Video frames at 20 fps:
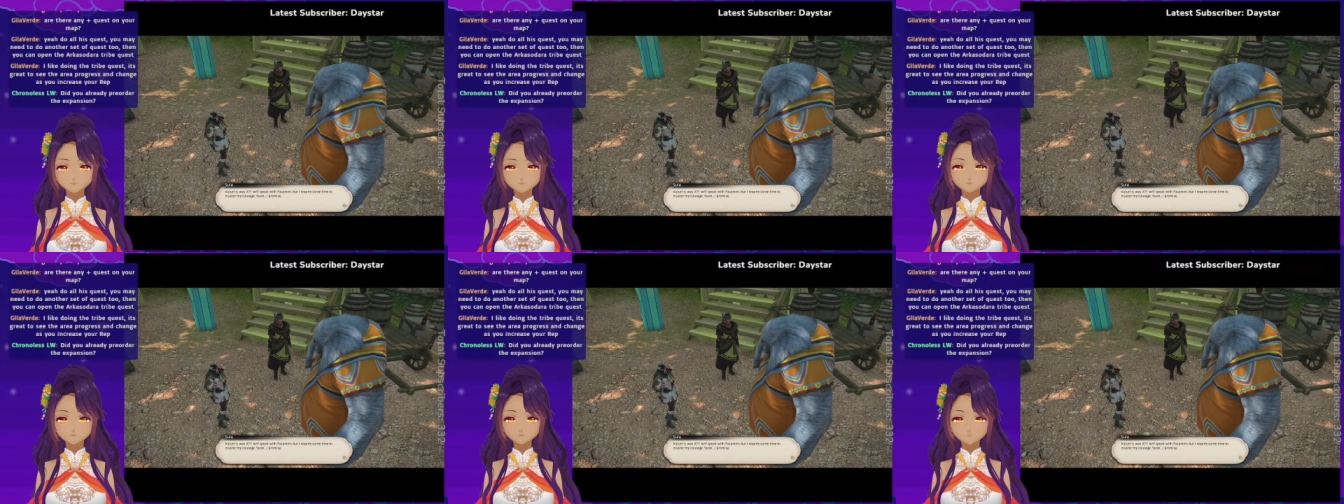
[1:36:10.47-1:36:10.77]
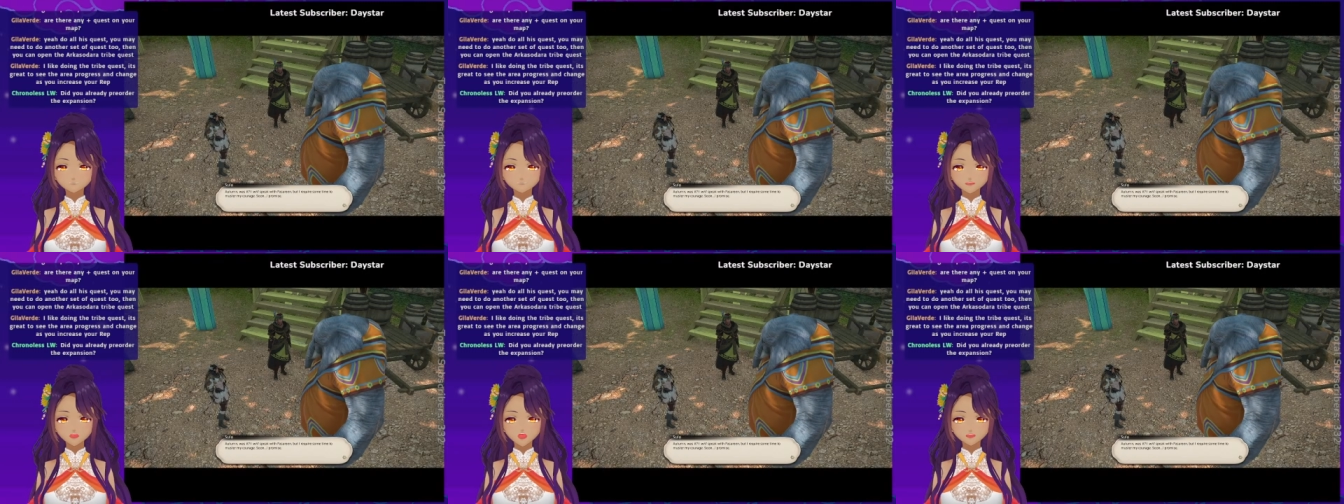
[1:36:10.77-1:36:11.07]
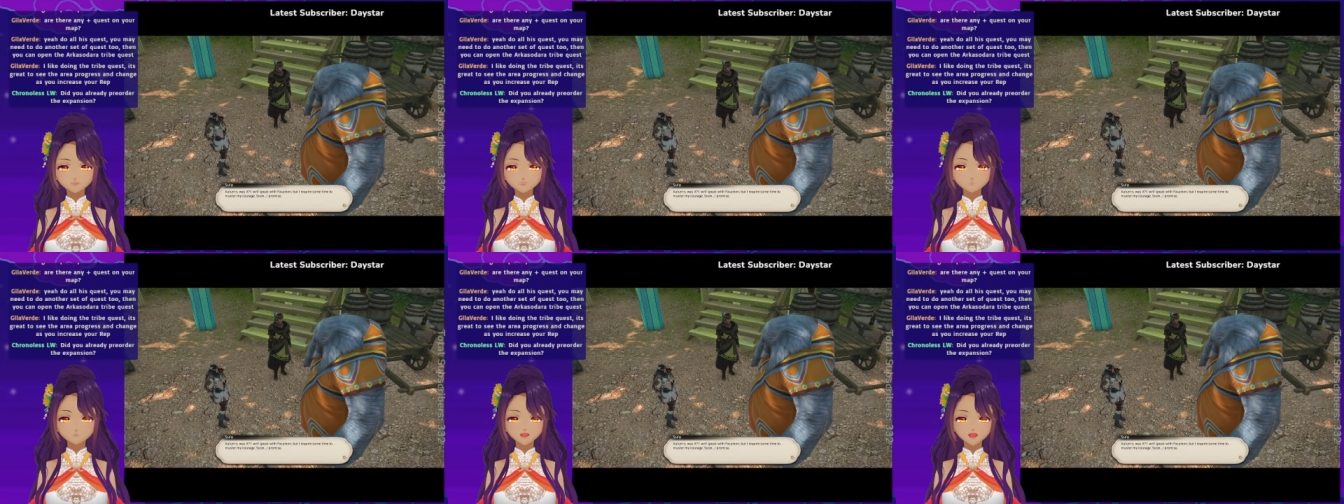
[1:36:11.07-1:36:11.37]

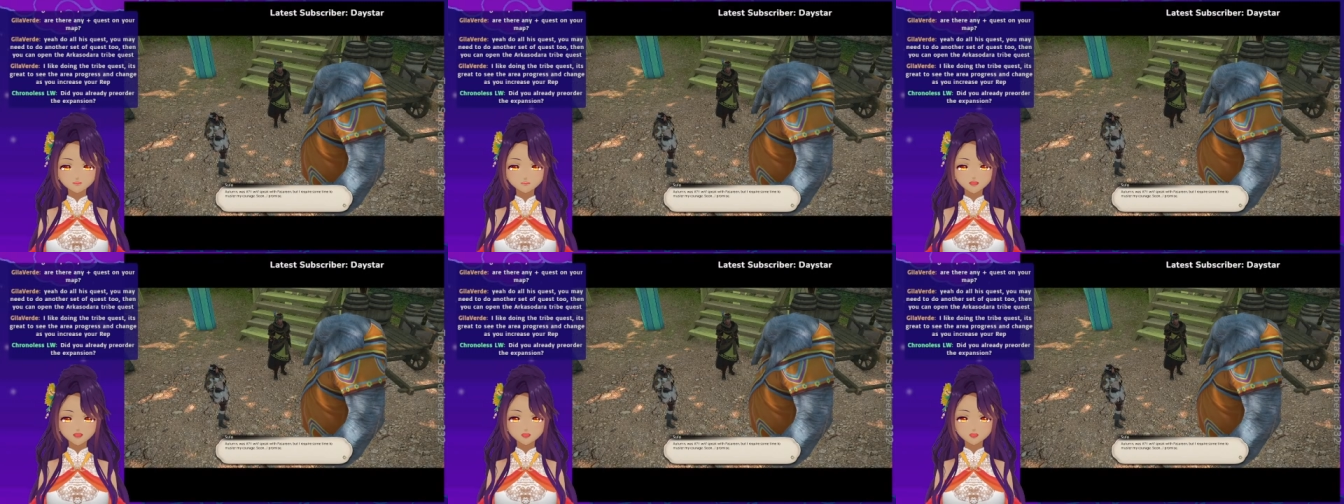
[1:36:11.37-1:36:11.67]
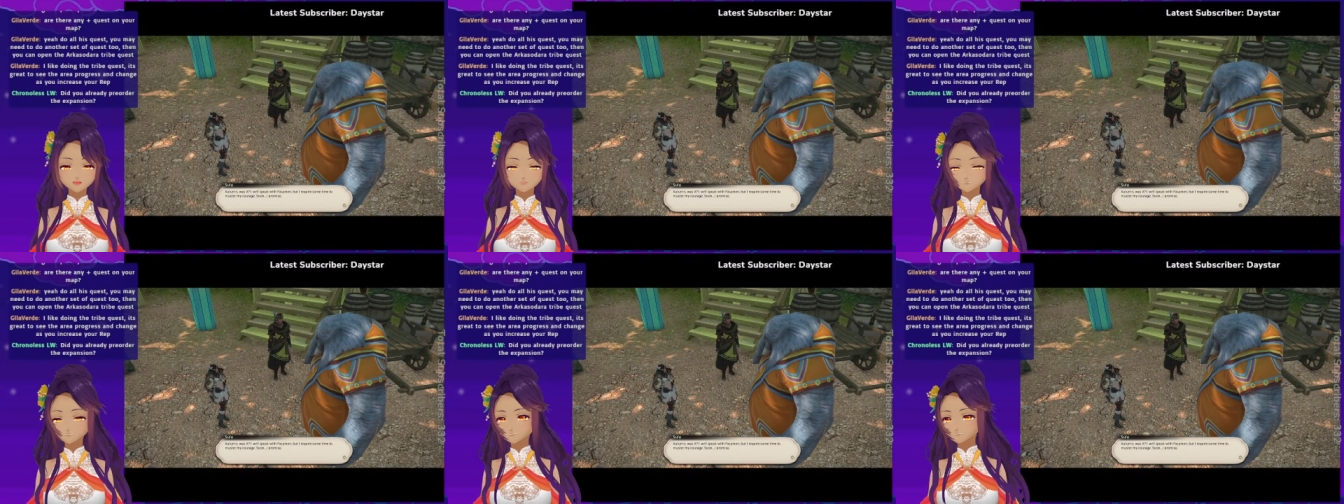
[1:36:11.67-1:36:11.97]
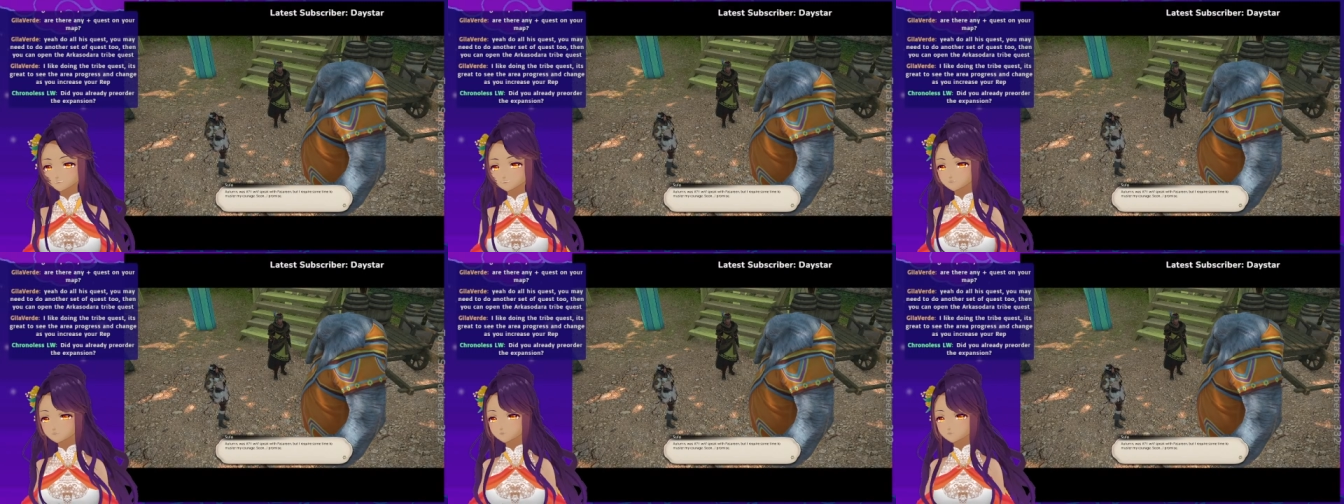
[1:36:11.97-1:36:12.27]
Soon, I promise.
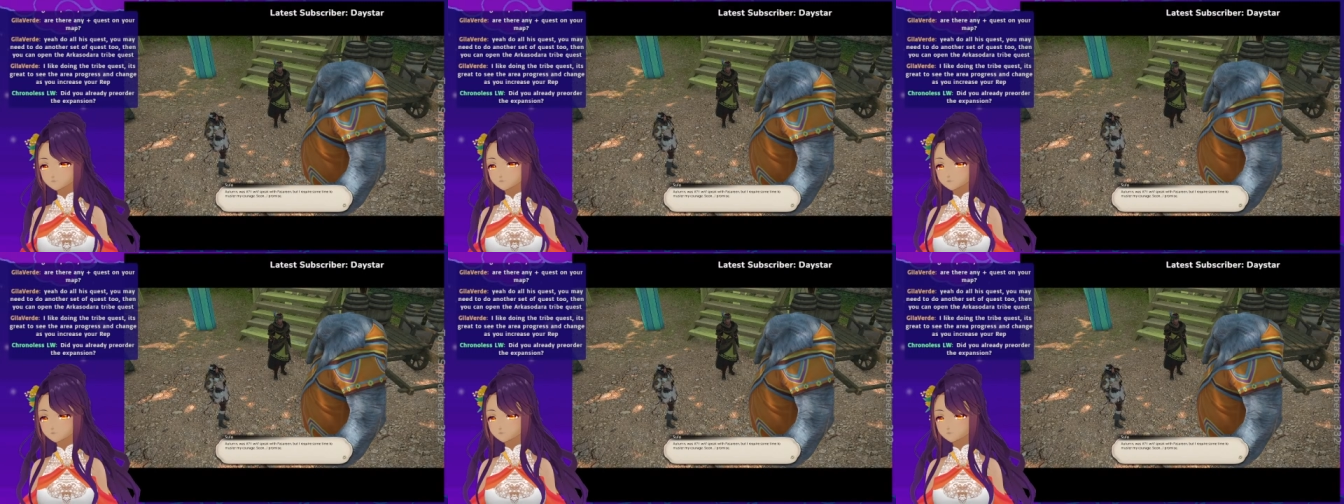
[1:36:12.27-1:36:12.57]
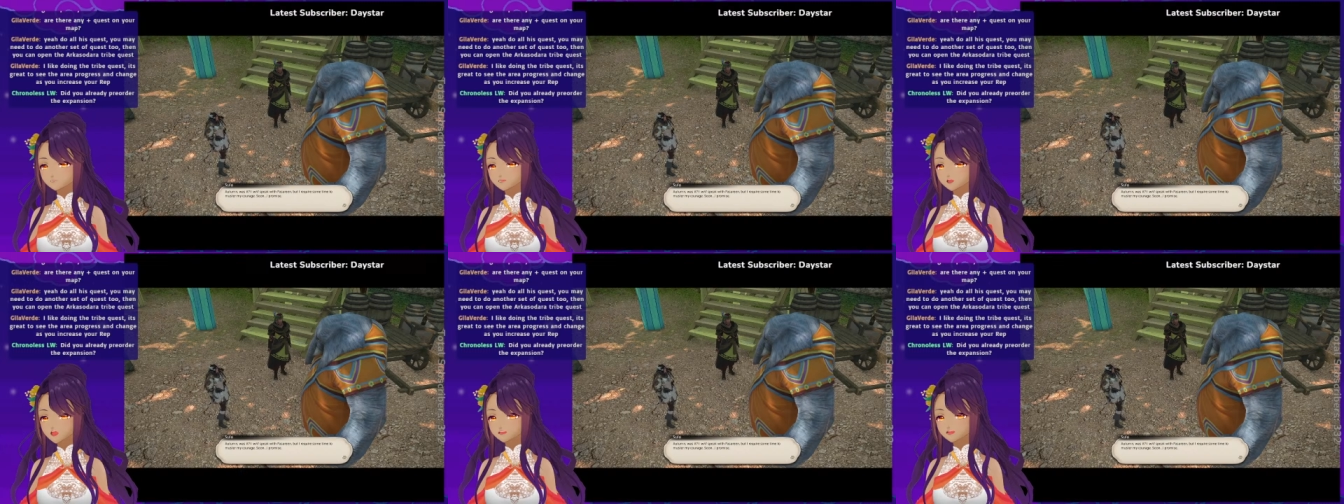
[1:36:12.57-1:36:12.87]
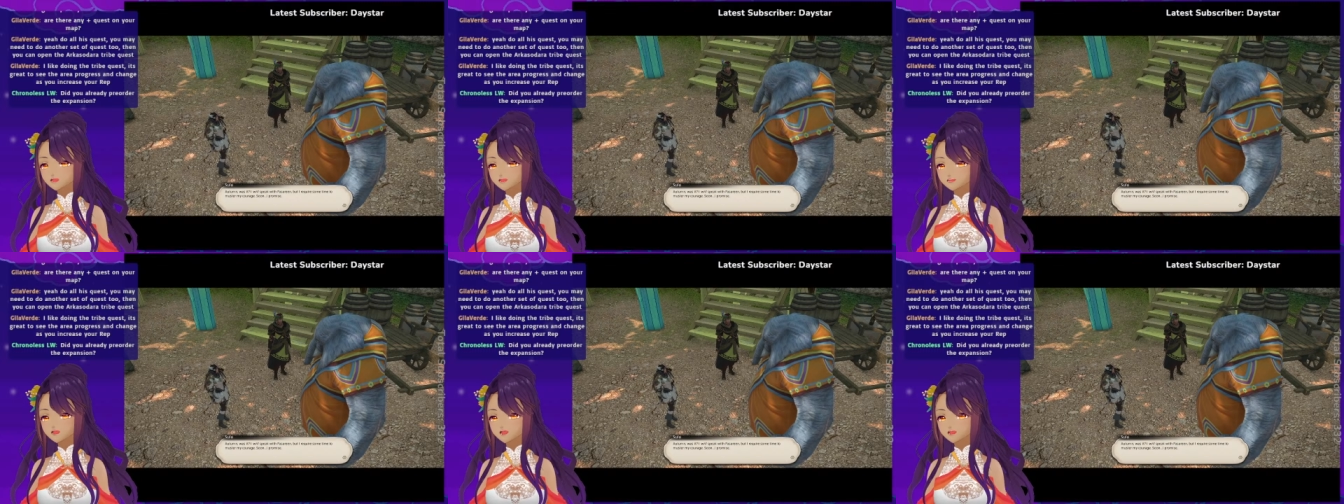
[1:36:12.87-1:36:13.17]
You
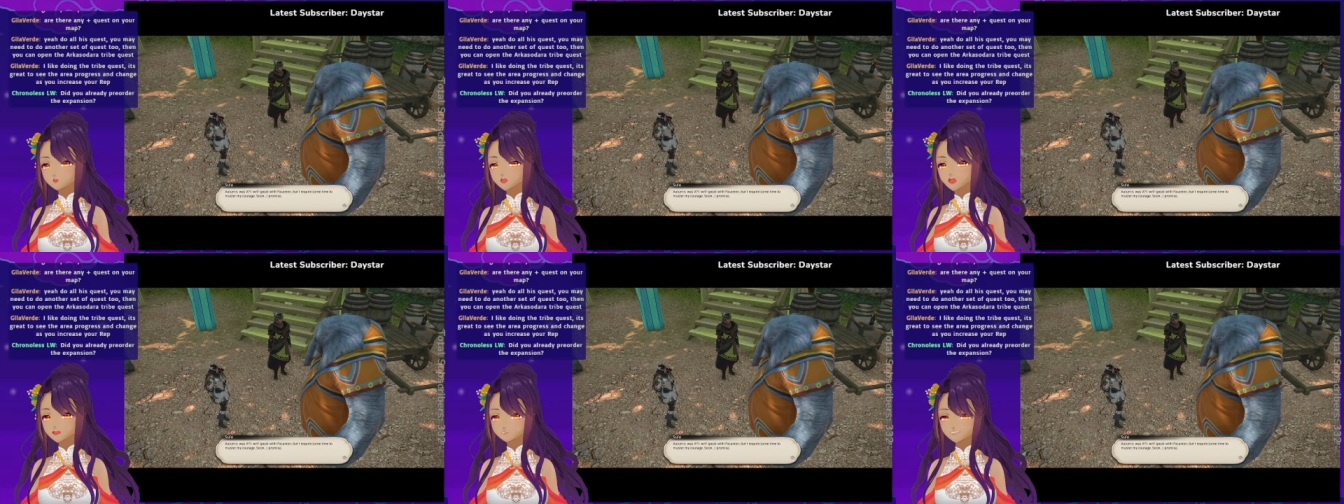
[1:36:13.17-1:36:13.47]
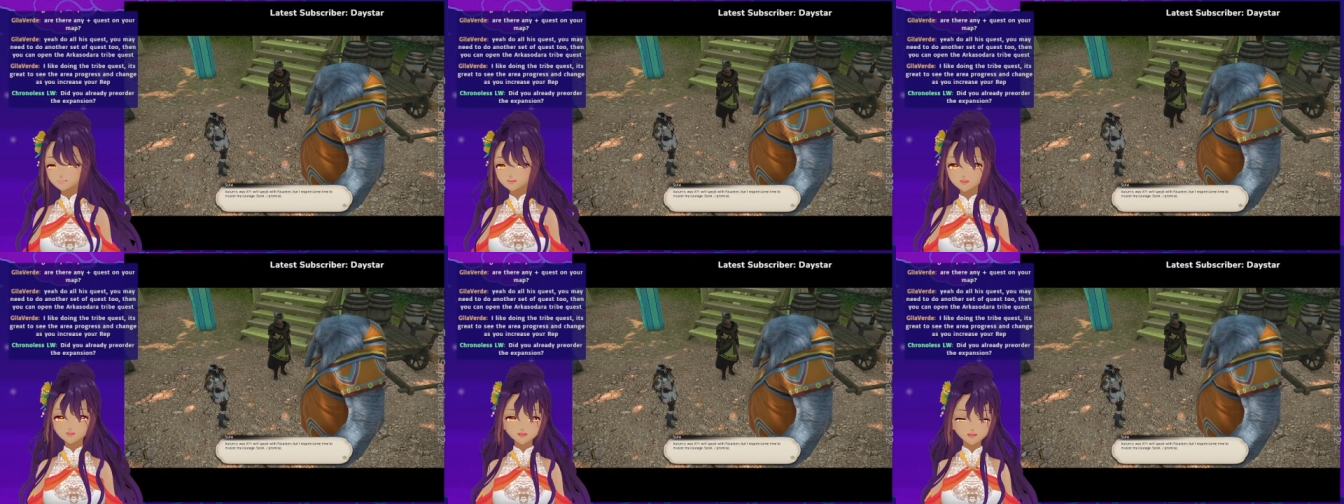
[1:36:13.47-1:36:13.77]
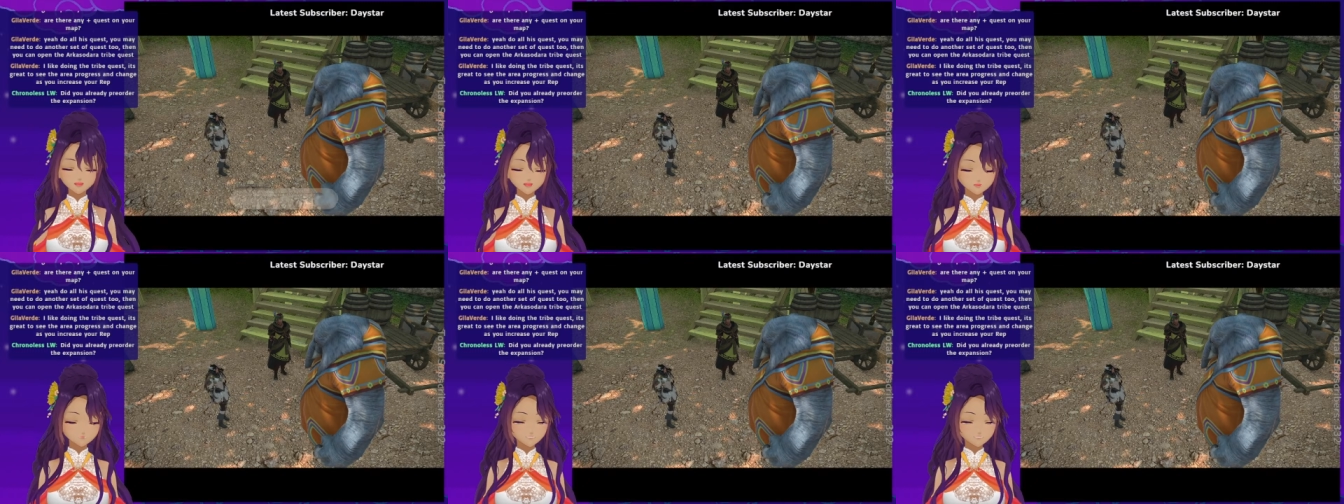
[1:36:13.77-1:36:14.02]
like my voice acting?